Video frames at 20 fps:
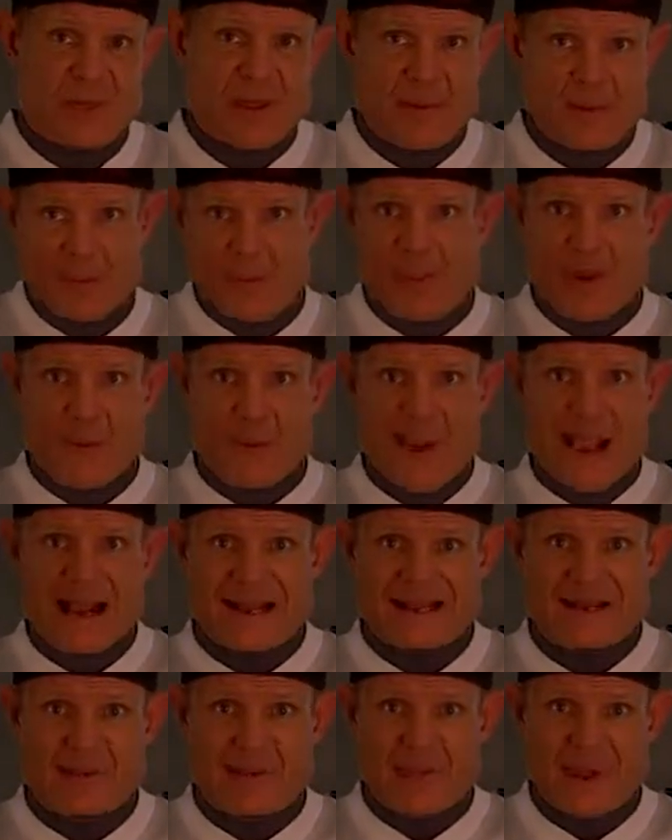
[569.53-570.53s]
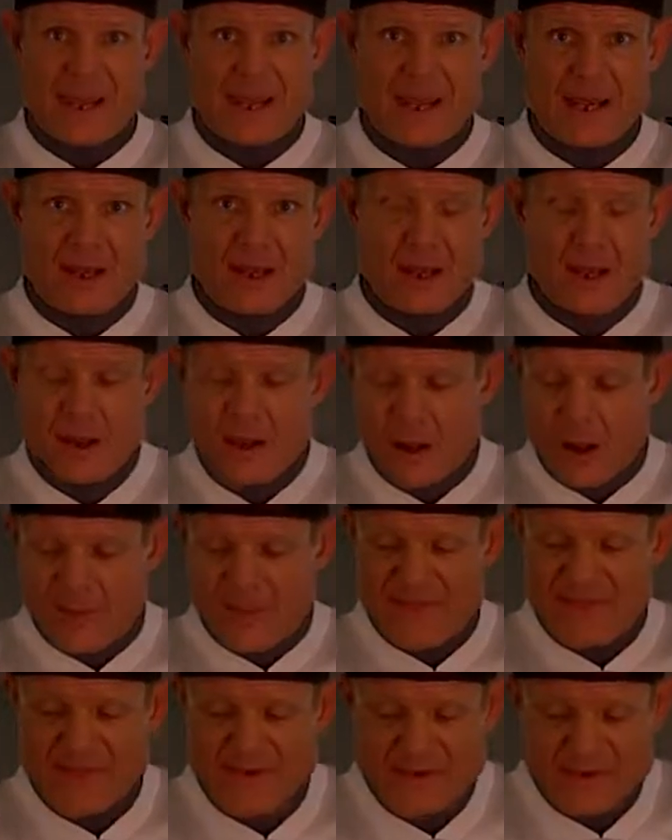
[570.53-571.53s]
People that are racked in pain, all
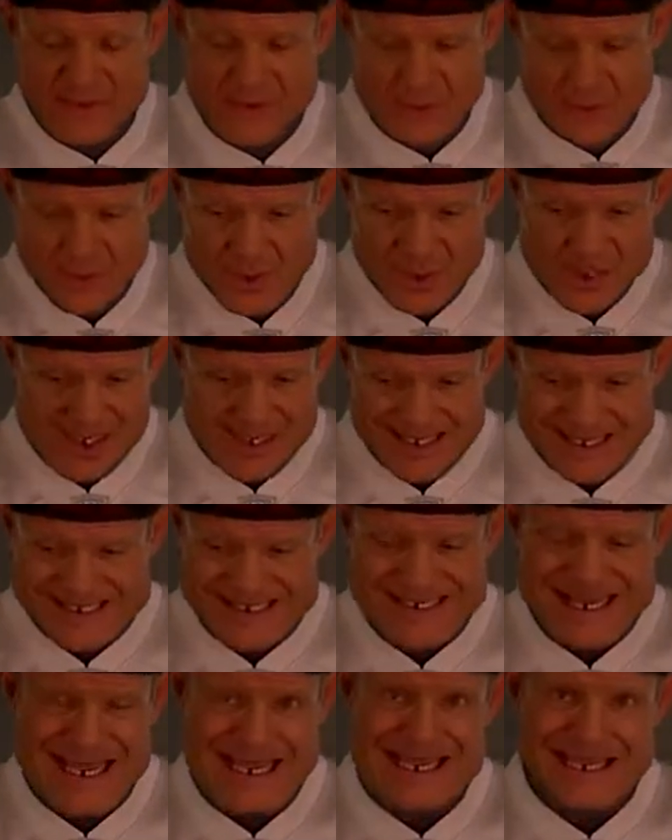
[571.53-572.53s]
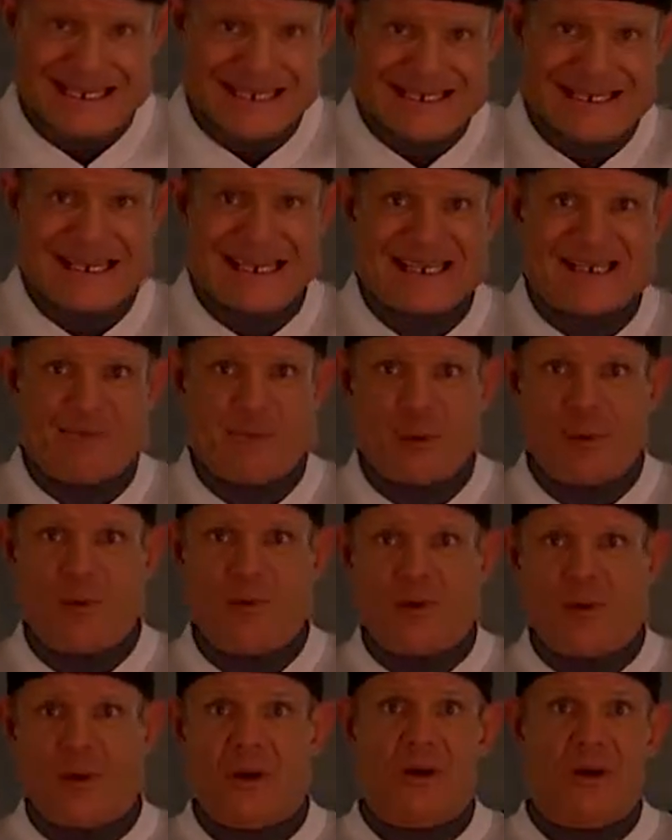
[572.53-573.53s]
they have to do is take a
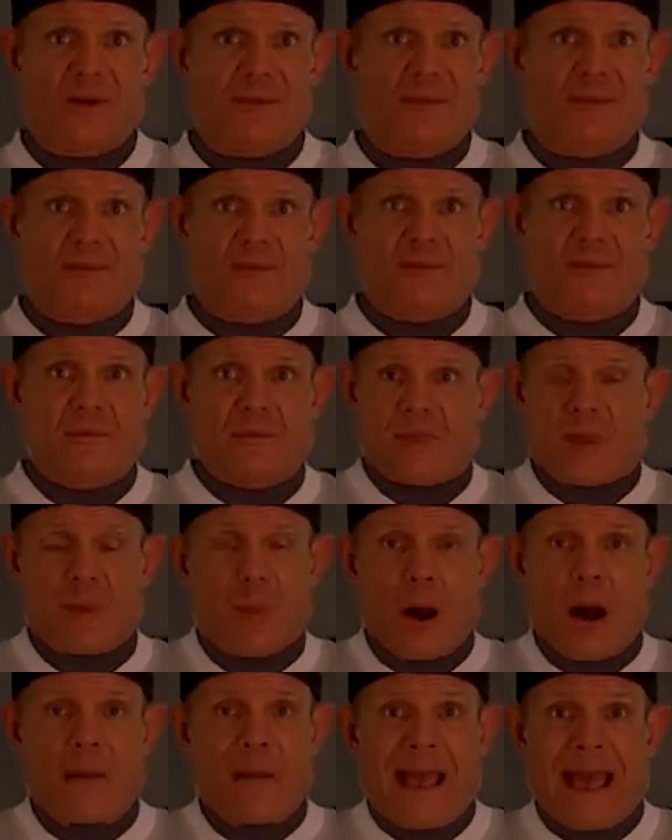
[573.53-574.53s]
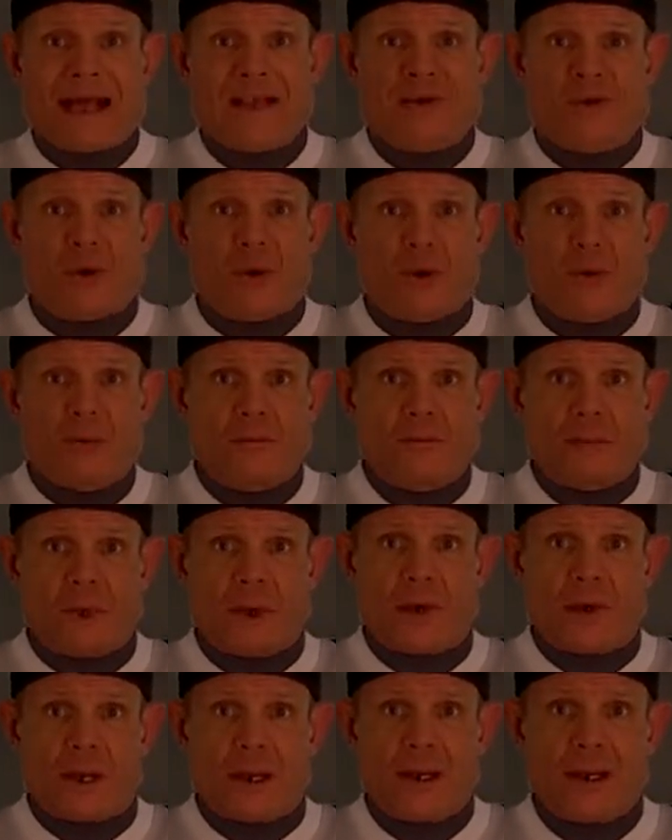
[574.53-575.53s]
teaspoon of the bomb hash oil,
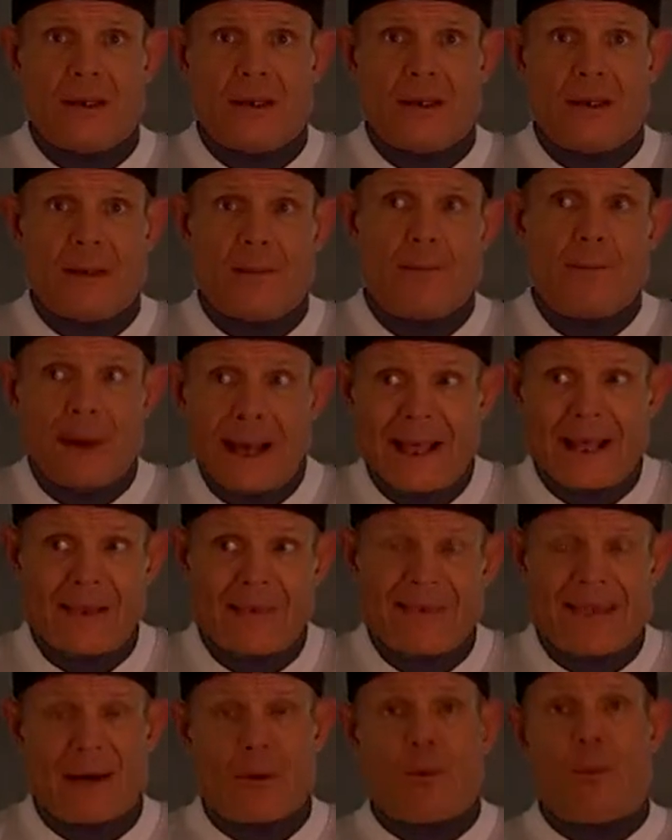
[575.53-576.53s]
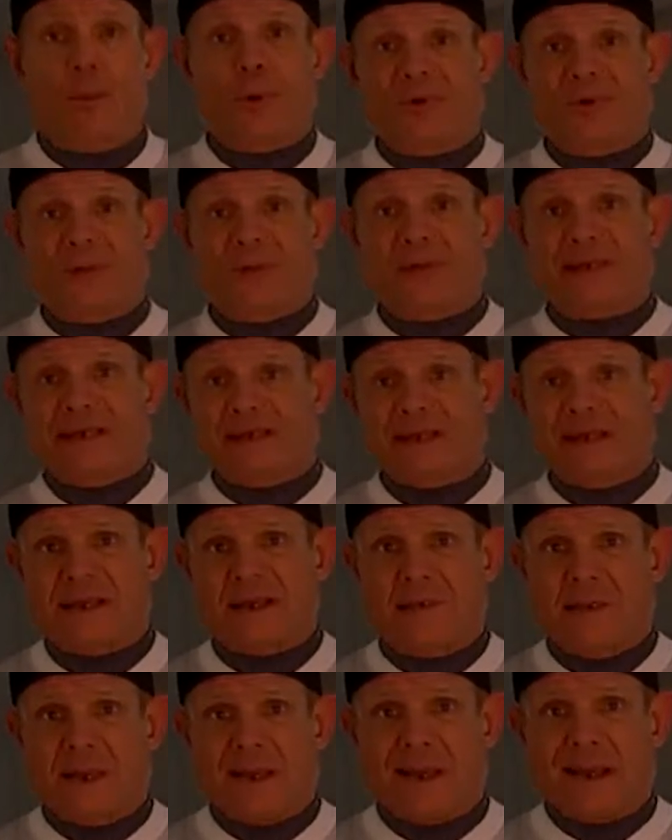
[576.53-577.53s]
okay? But that would put them to
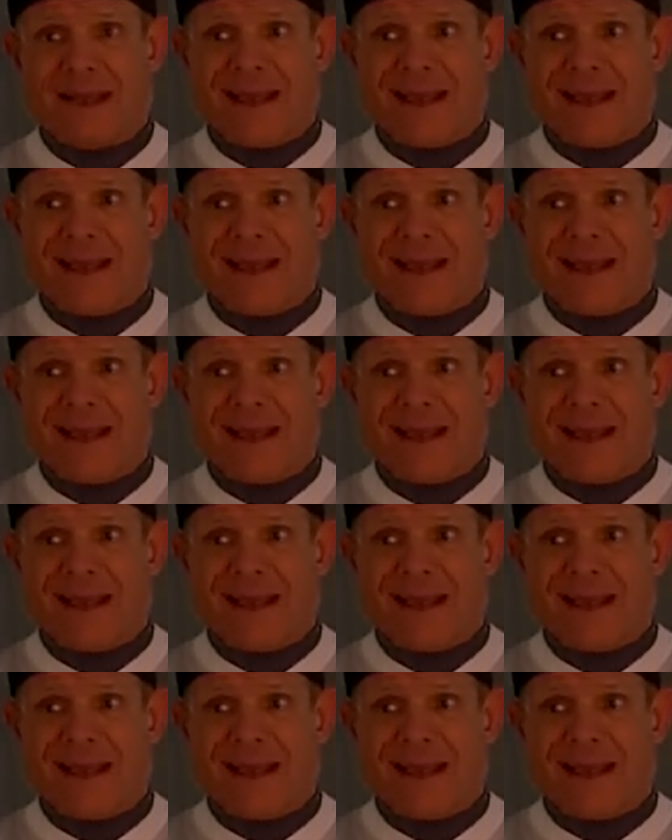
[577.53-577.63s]
sleep.